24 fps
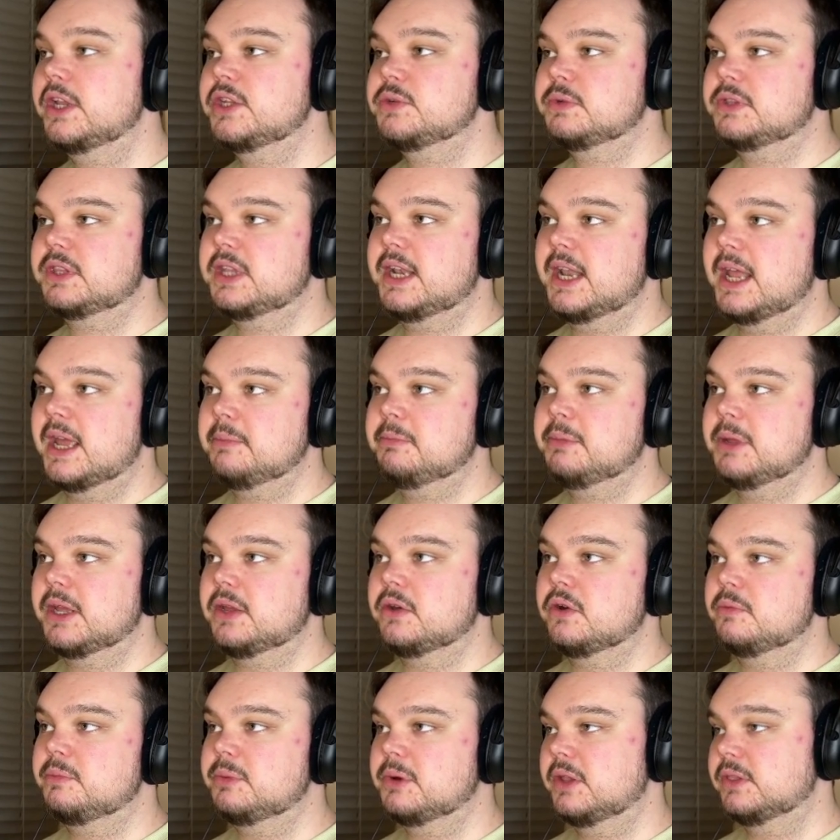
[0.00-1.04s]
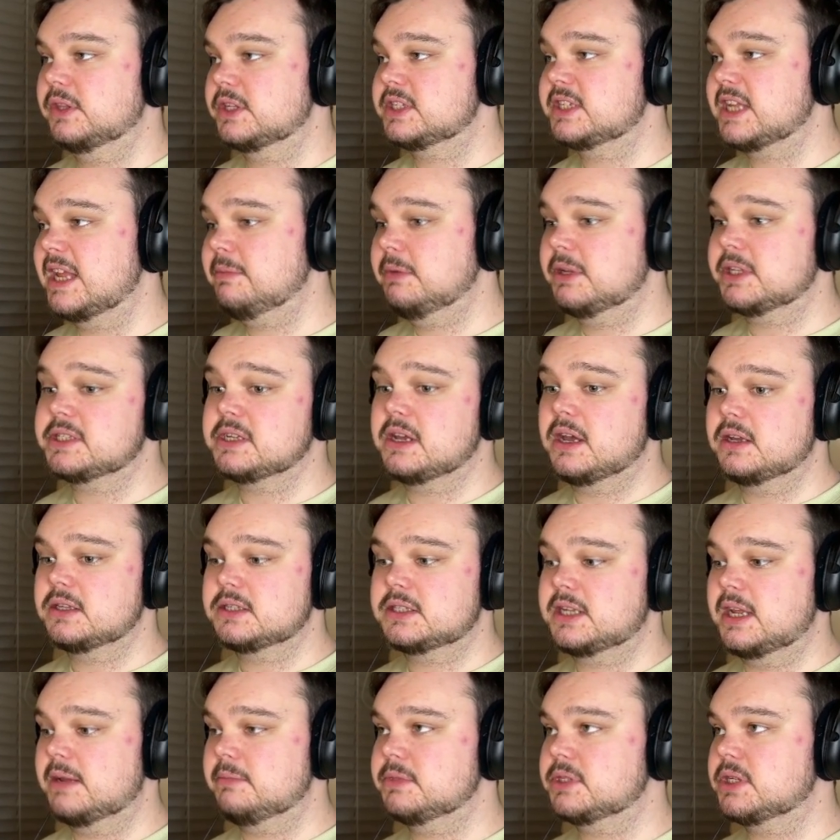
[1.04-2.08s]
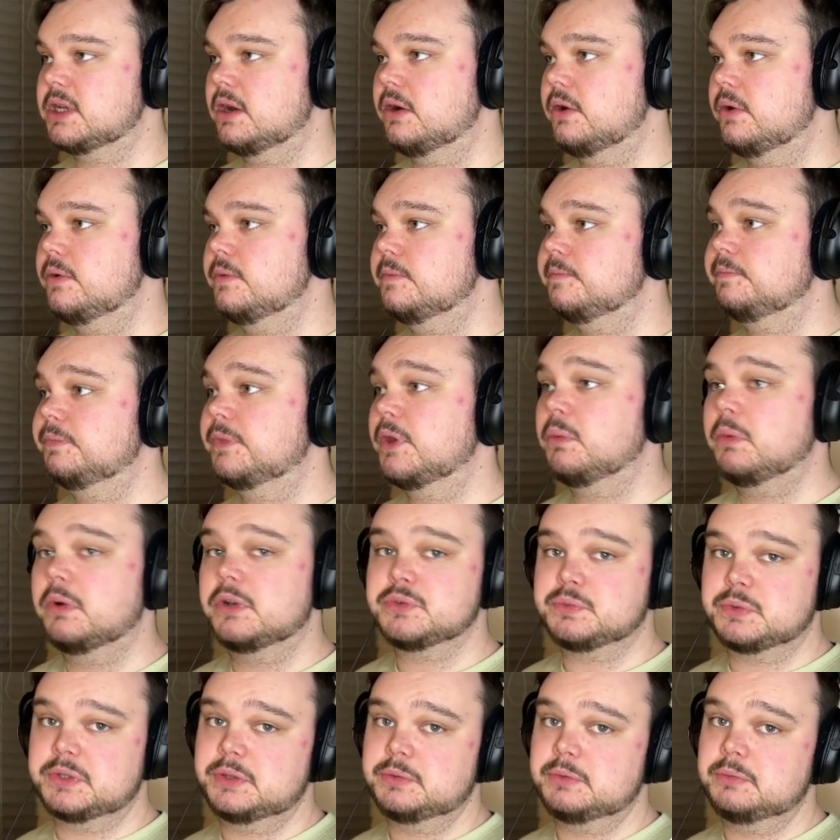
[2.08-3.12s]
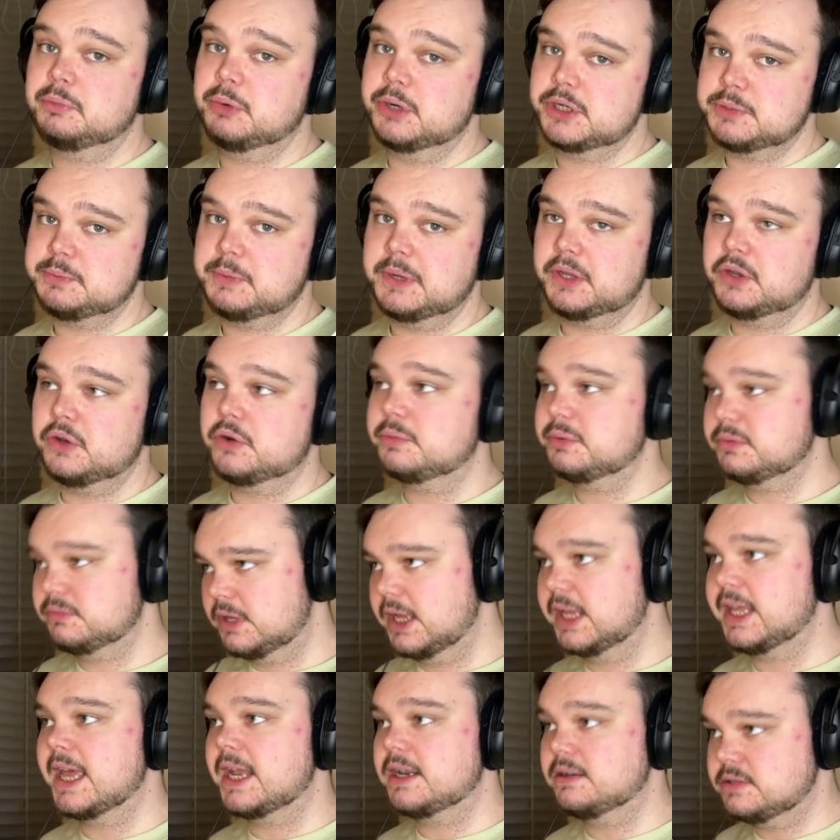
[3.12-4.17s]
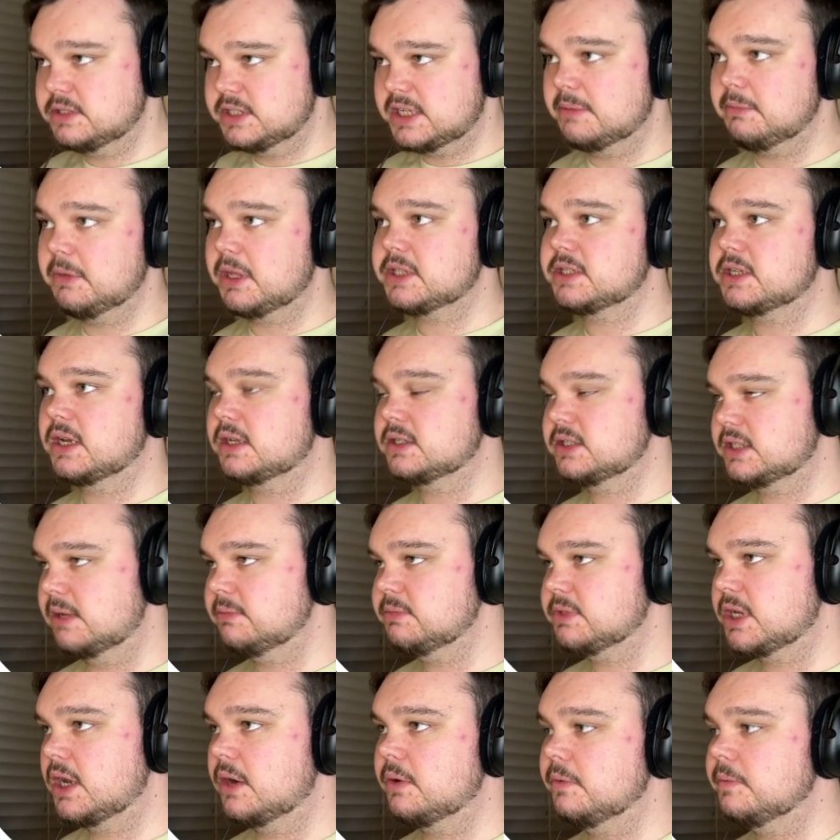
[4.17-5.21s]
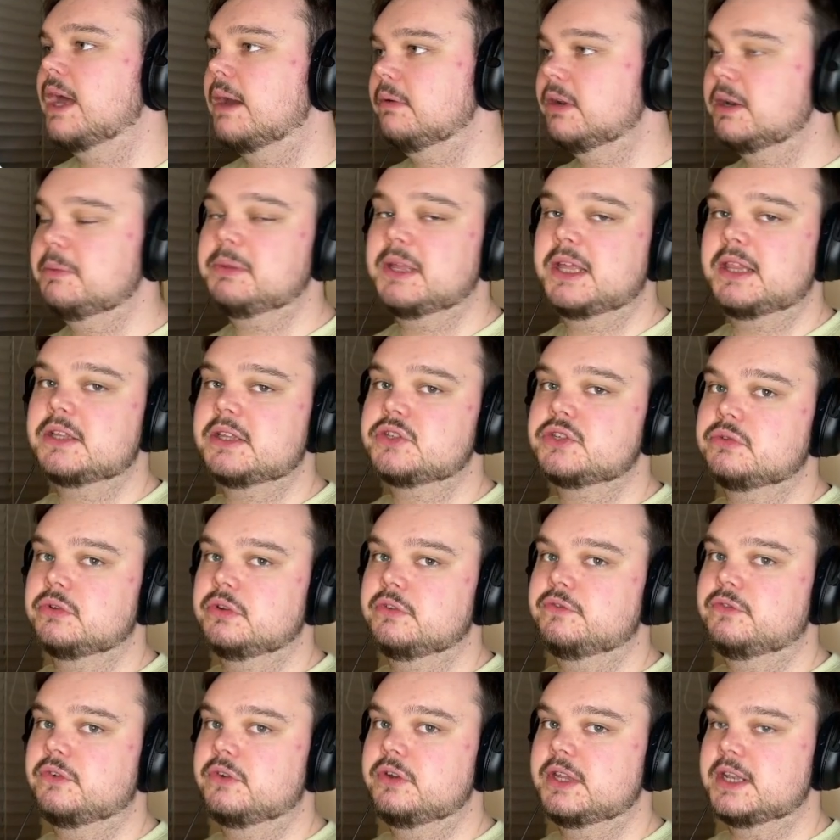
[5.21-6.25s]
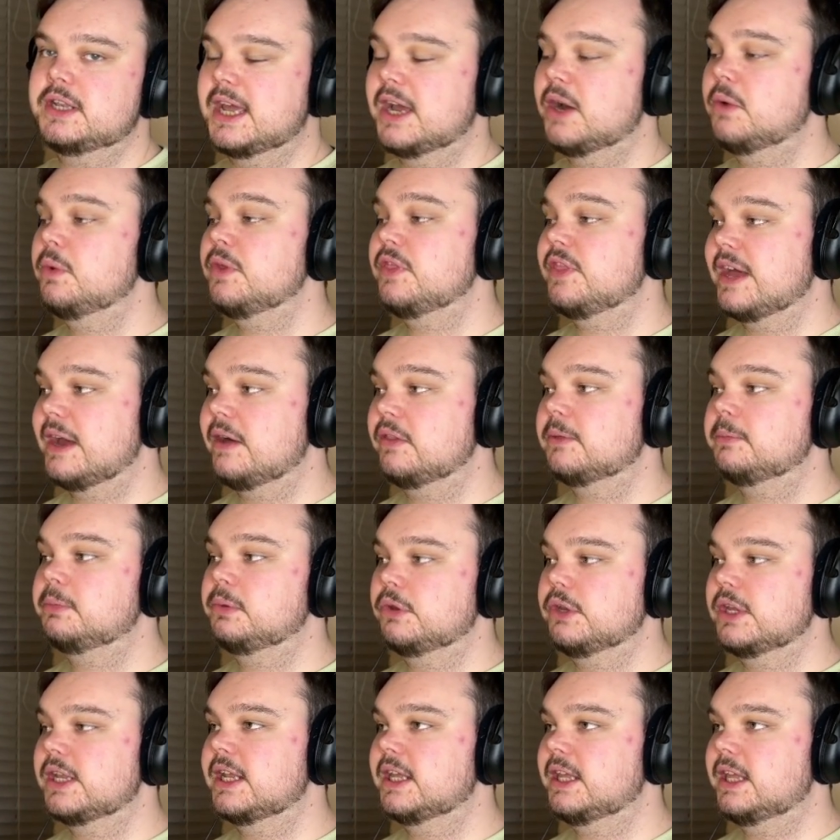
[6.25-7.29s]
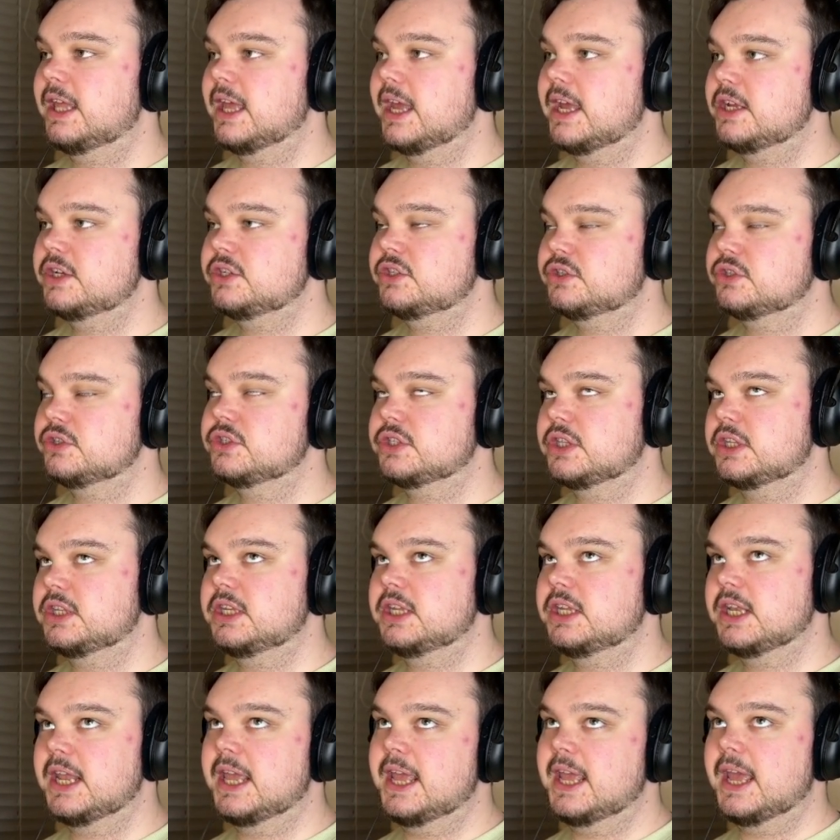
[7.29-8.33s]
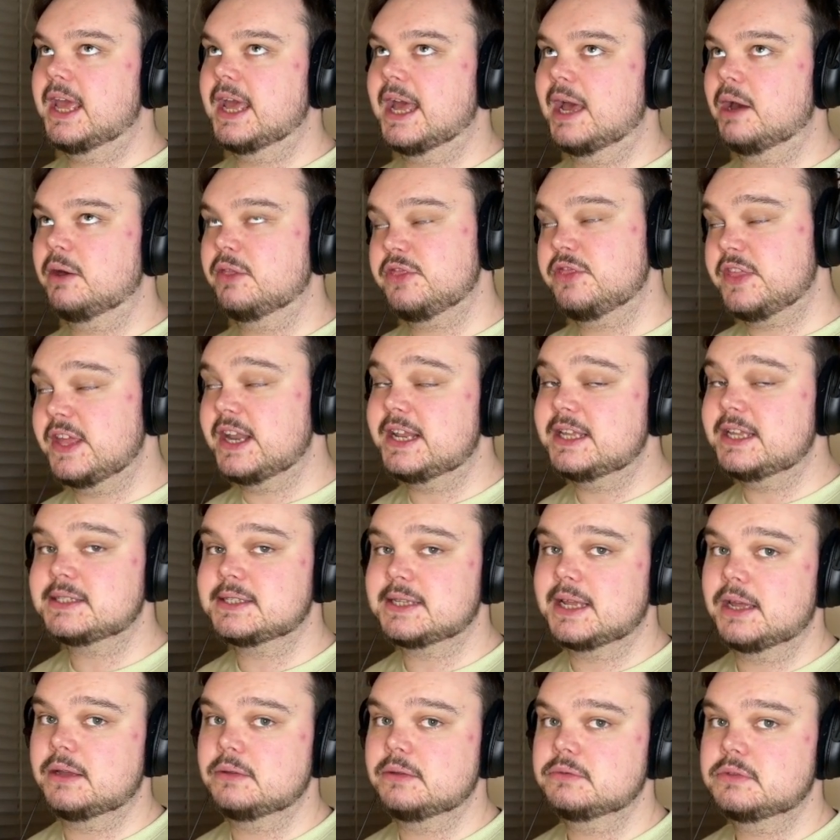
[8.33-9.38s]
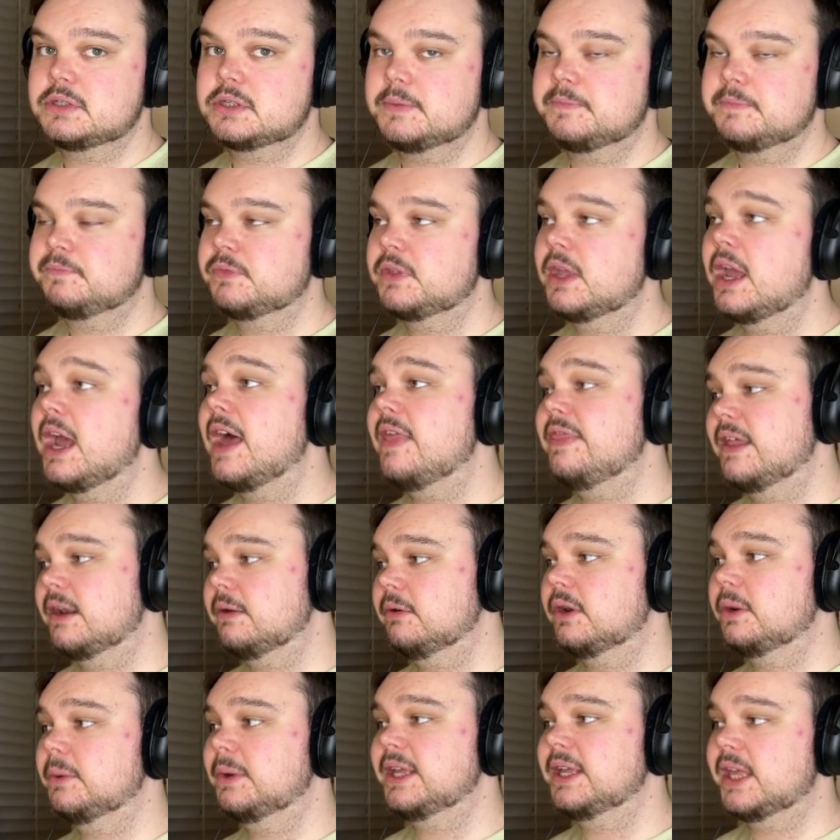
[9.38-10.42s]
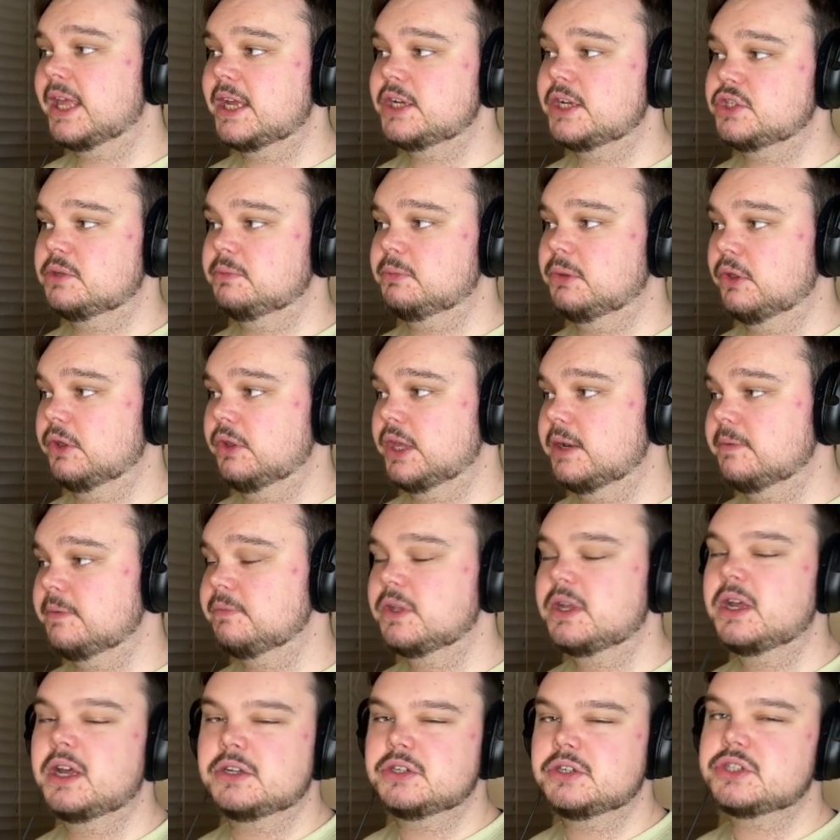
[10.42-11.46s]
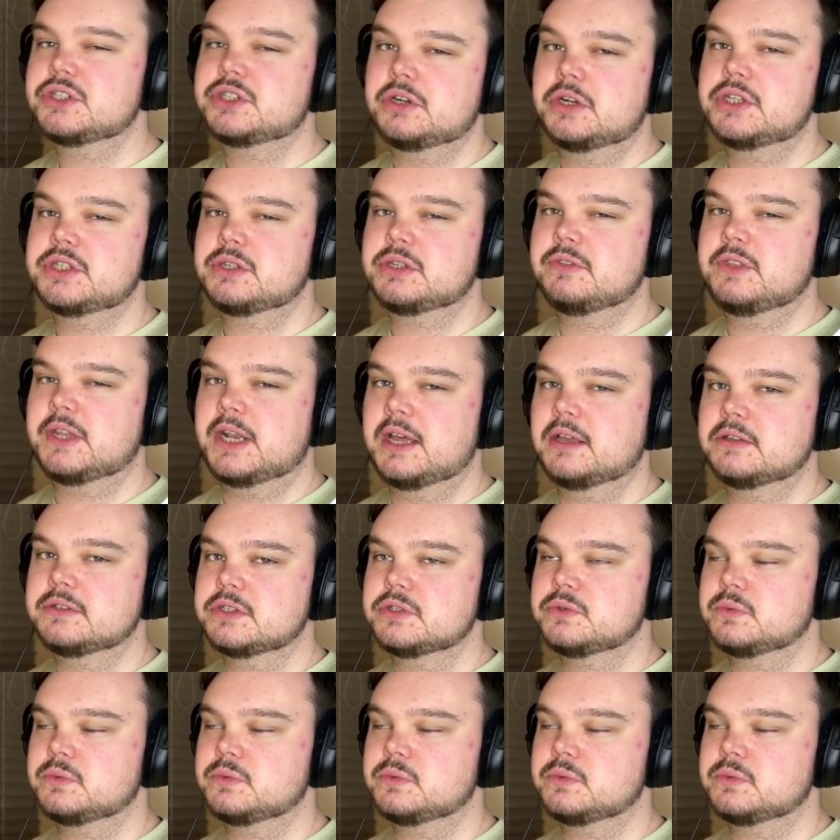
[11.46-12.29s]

with the neck pickup on the same guitar, same tone. One is with the bridge pickup, again, same guitar, same tone. I'm going to play this through for you now without the plugin engaged, just so that you can hear how thin it sounds. And then I'm going to engage the plugin and just show you something else as